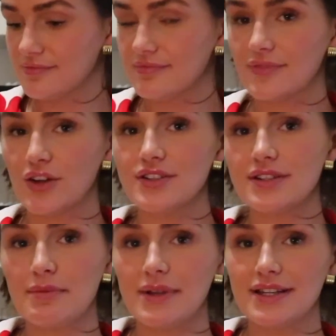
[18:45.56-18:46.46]
He's
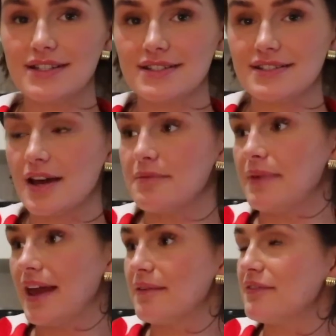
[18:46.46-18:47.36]
come in and disturbed
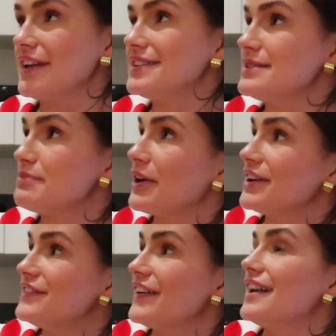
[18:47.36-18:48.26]
me and thinks he's broke
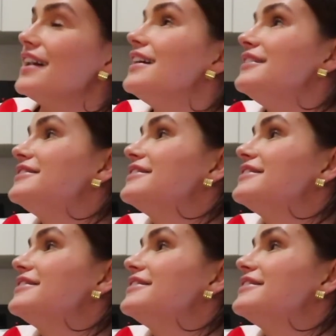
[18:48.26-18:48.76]
his finger.